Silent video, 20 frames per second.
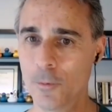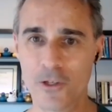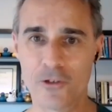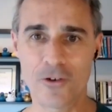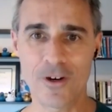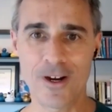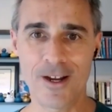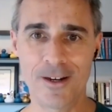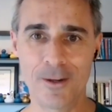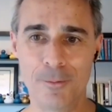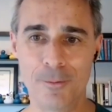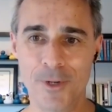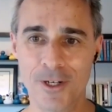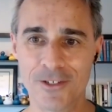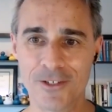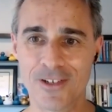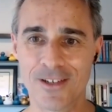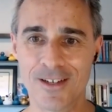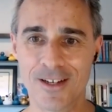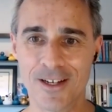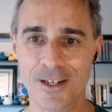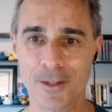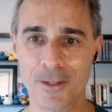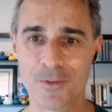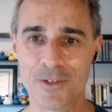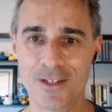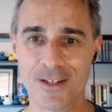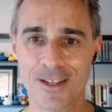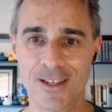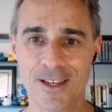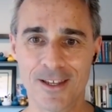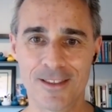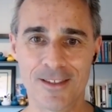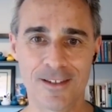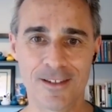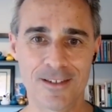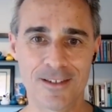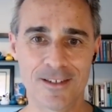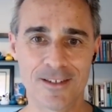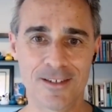tried a bunch of times to get
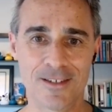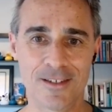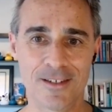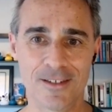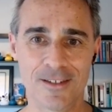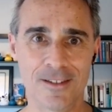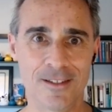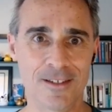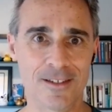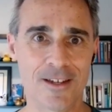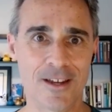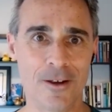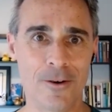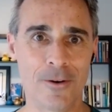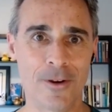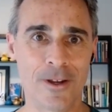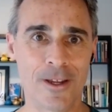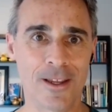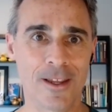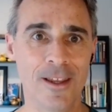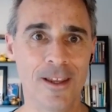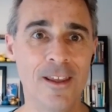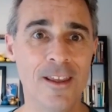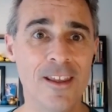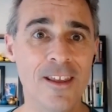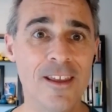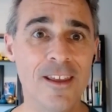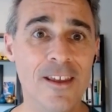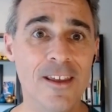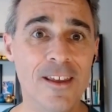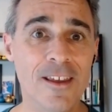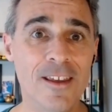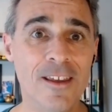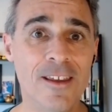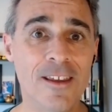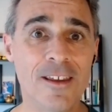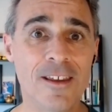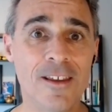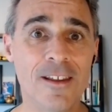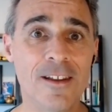this going,
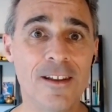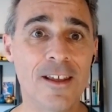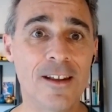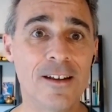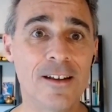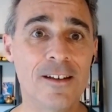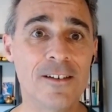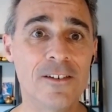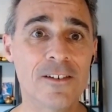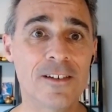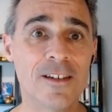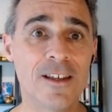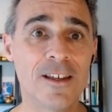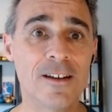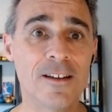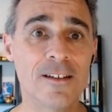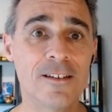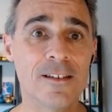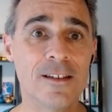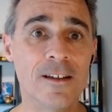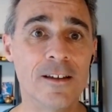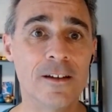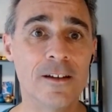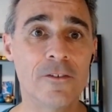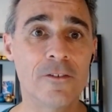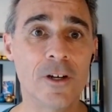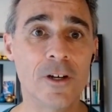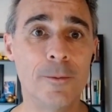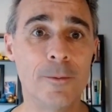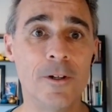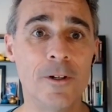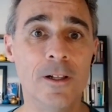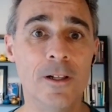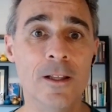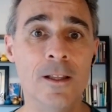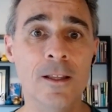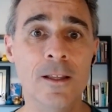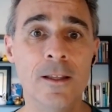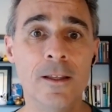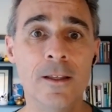and just had a ton of trouble.
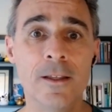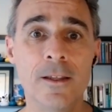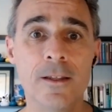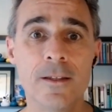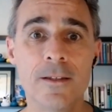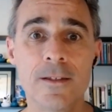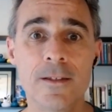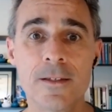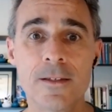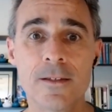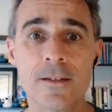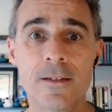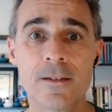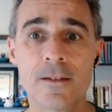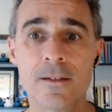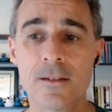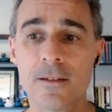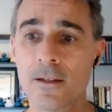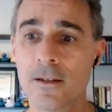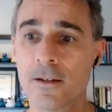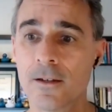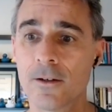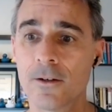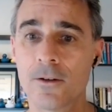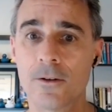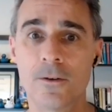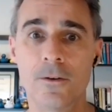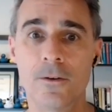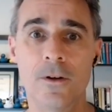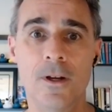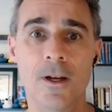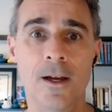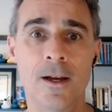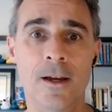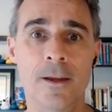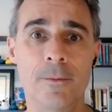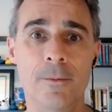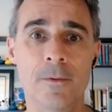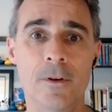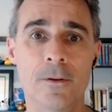So
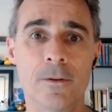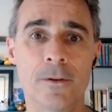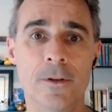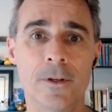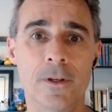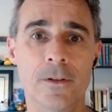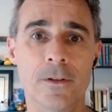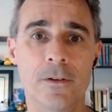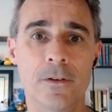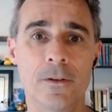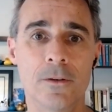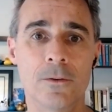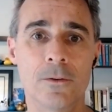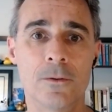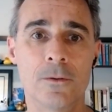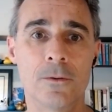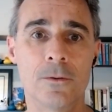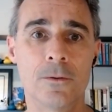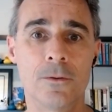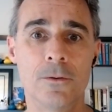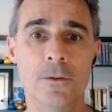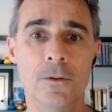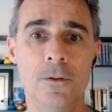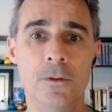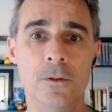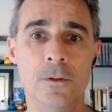I'm going to